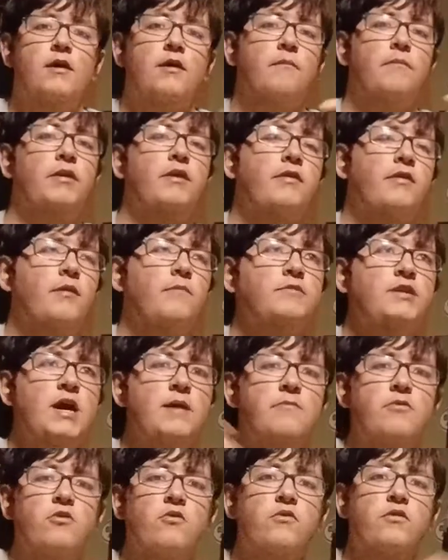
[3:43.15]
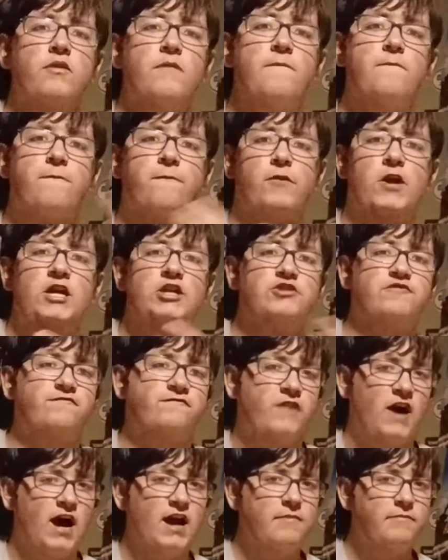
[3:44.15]
but sometimes there were some fresh
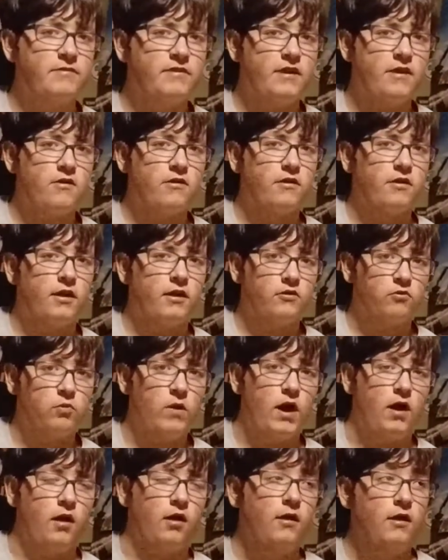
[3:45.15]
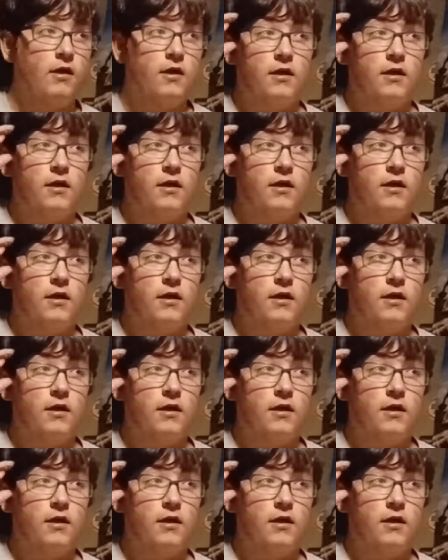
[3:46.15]
vibes there as well.